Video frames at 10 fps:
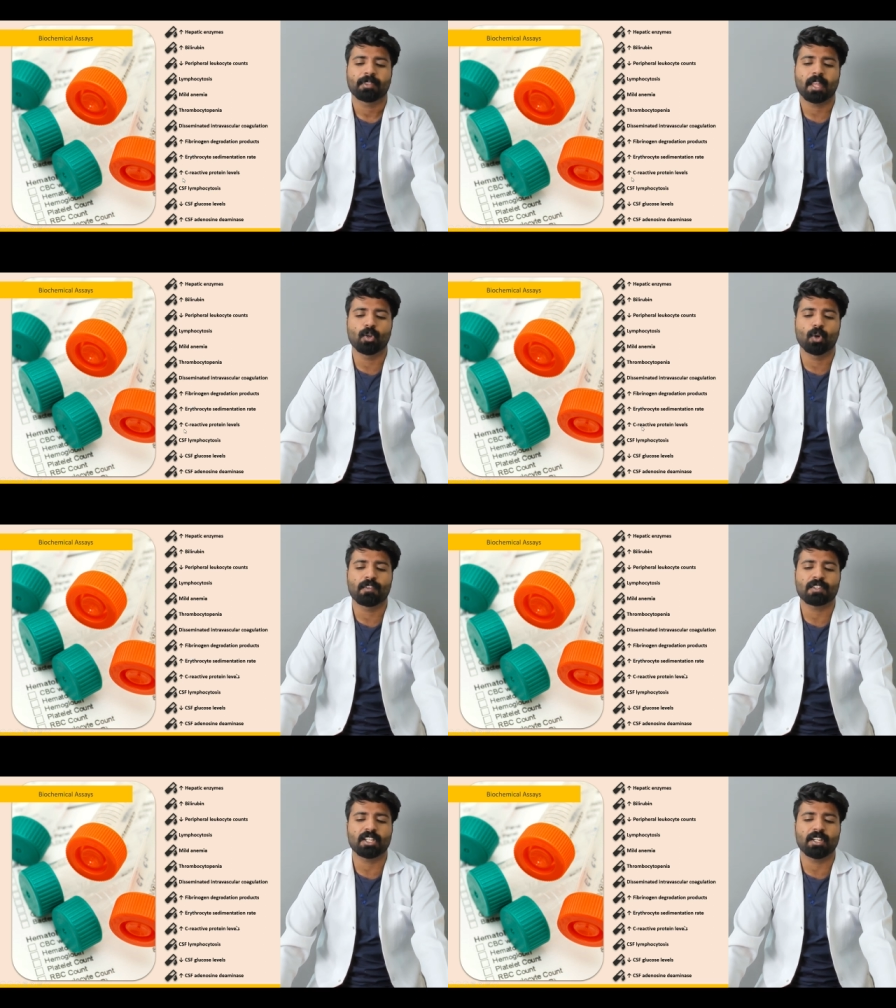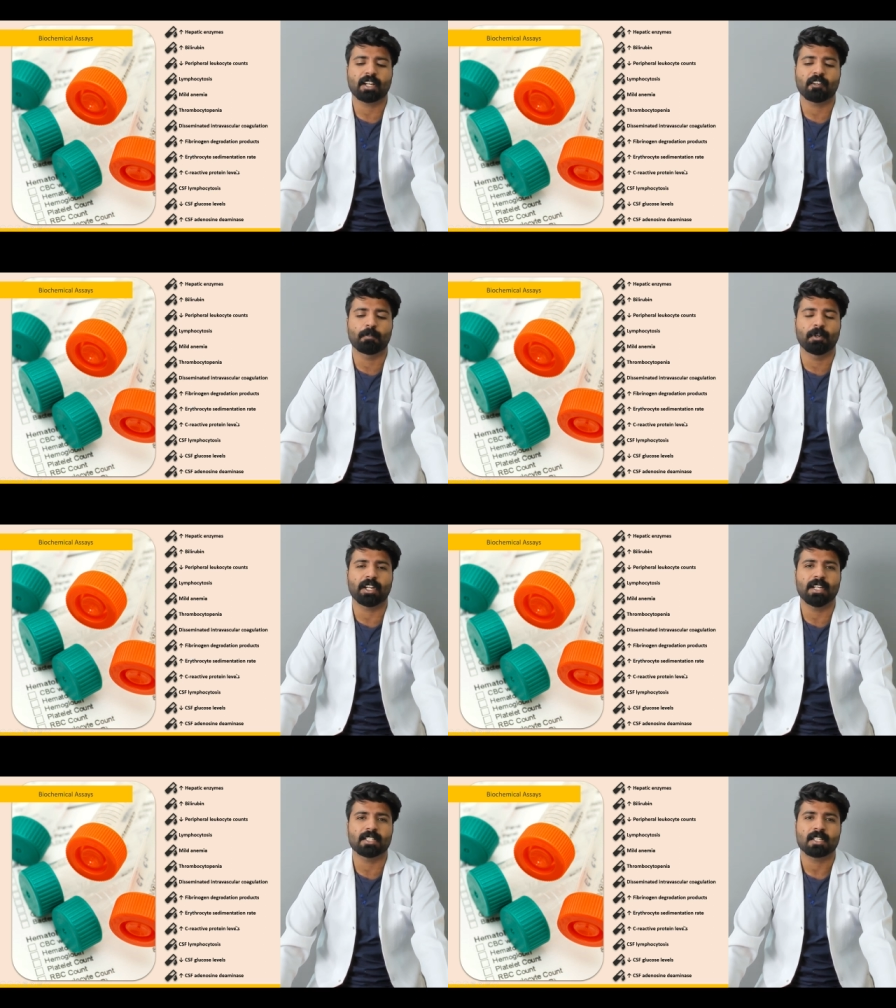Then you go for C-reactive
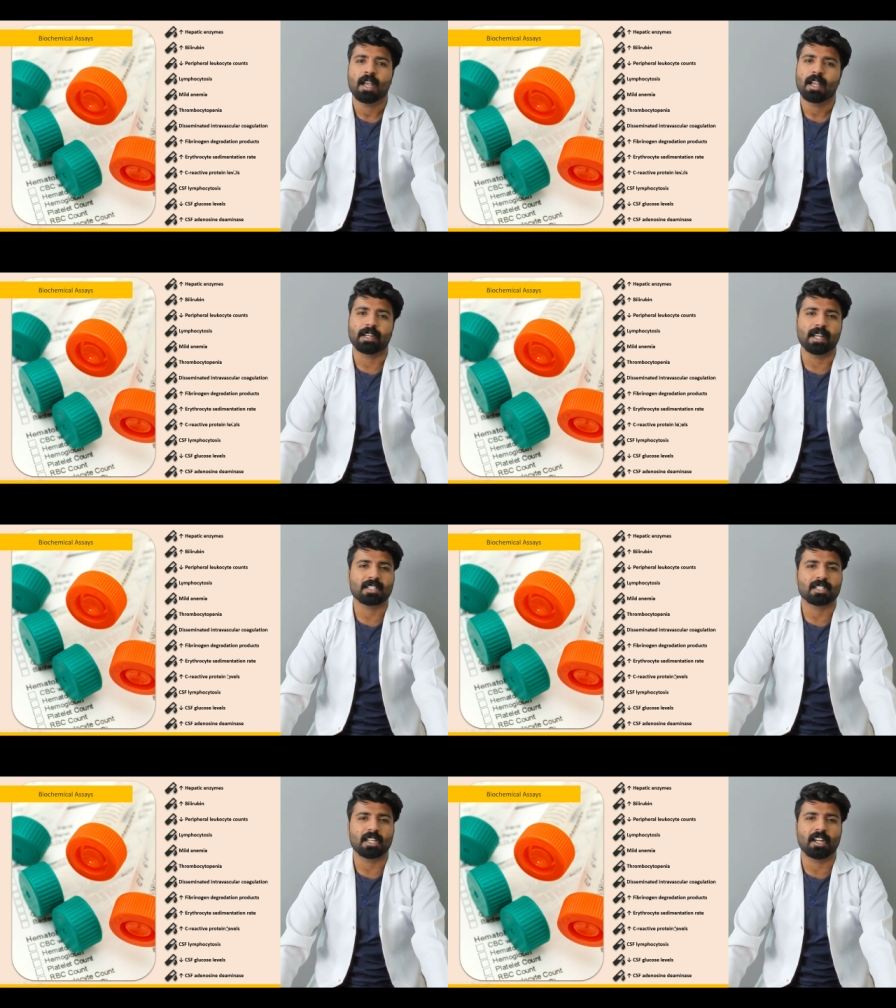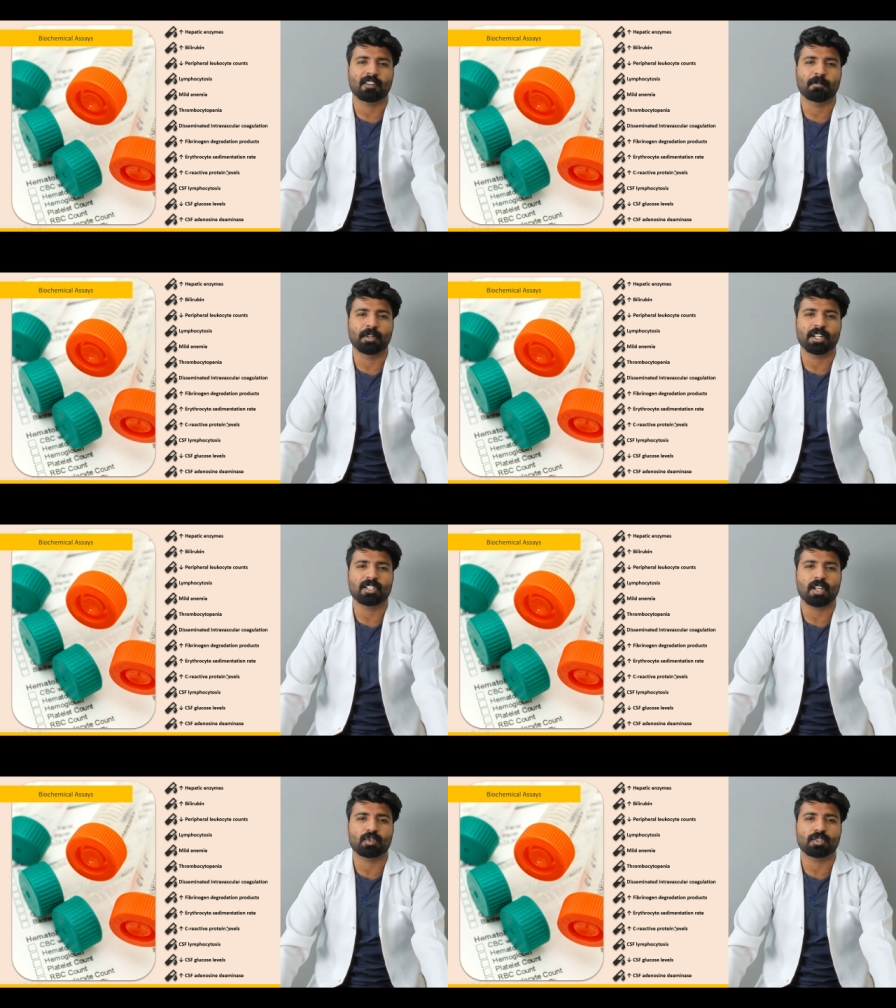proteins. Yes, C-reactive proteins
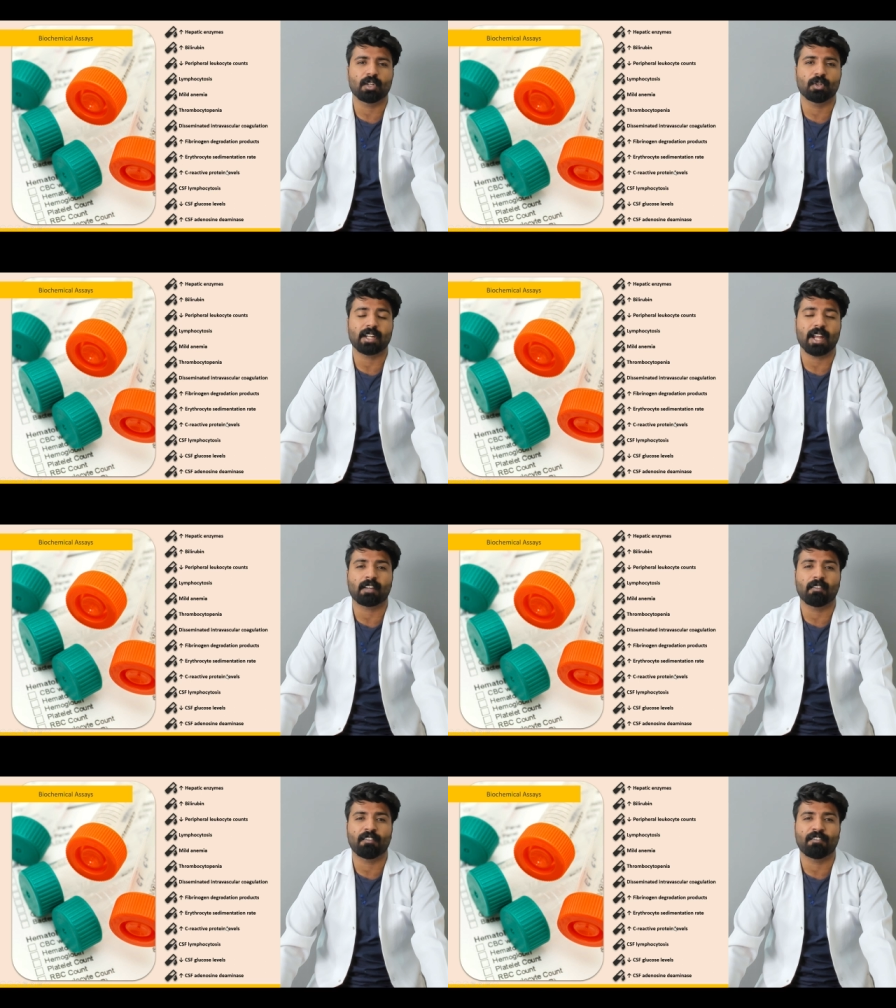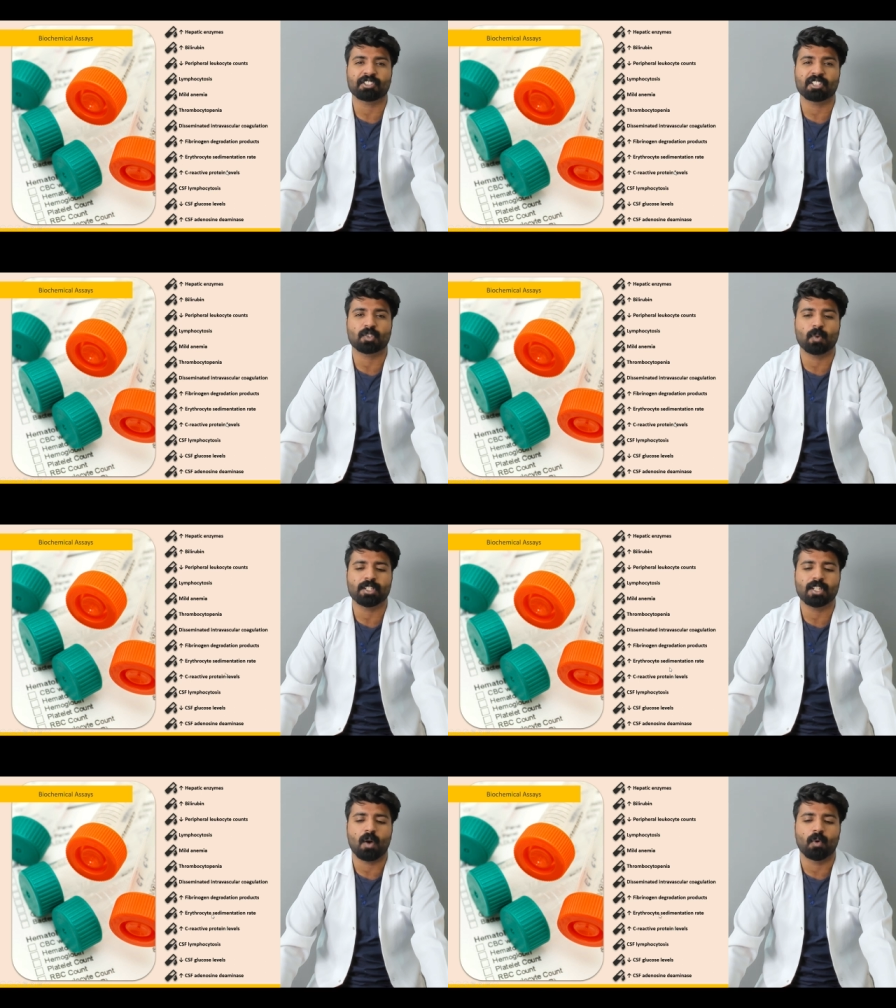also tell you that active infection is
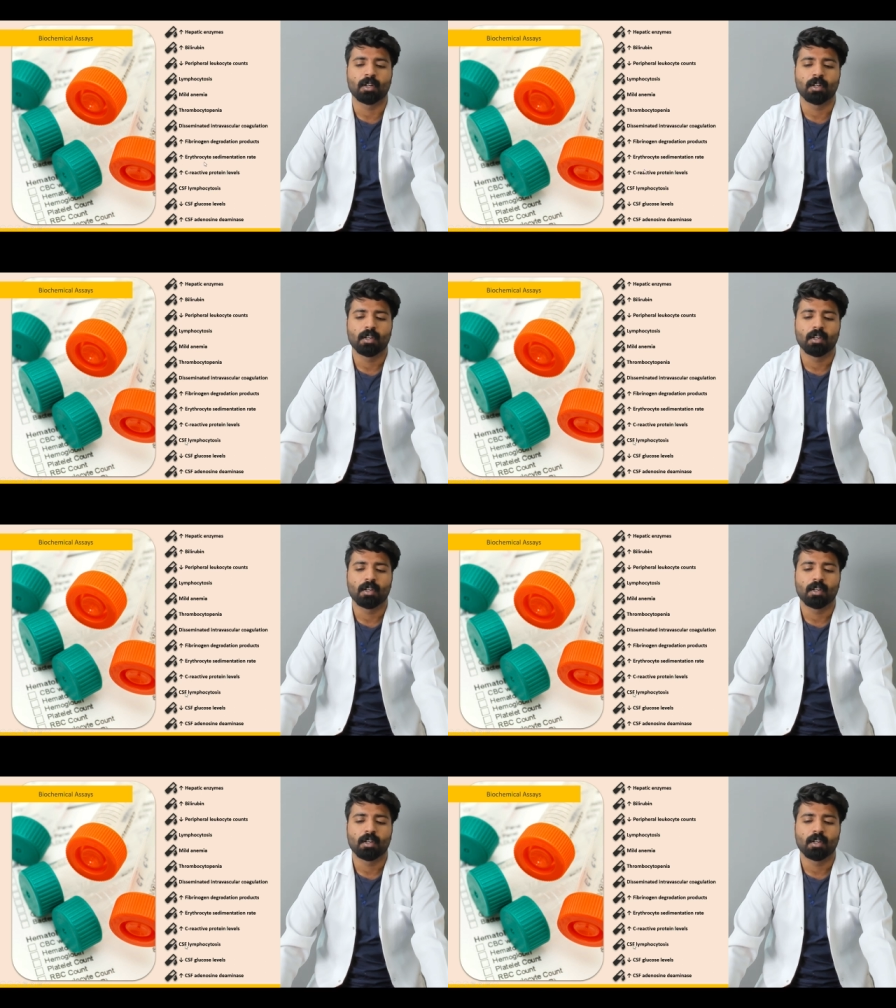going down.